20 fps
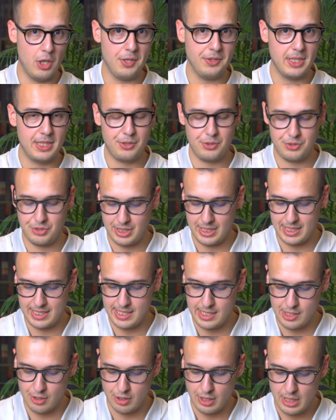And you see
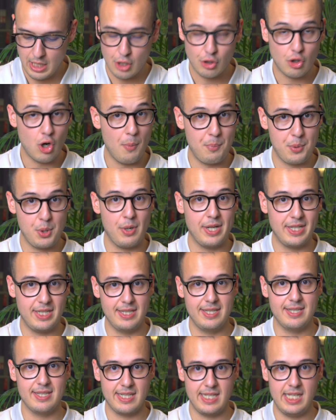here, copywriting is
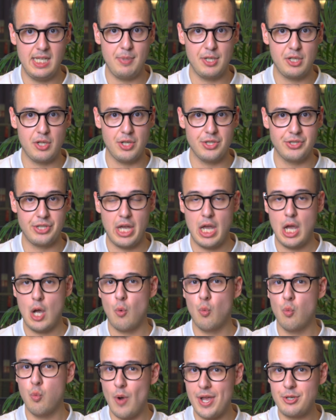key, because
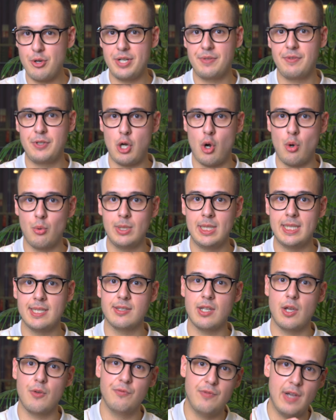when your editorial is
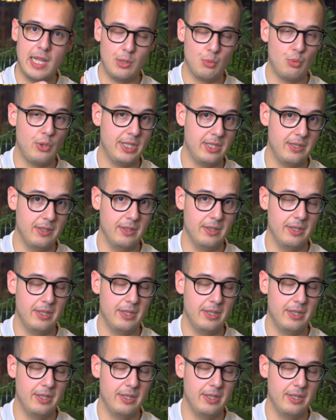well written,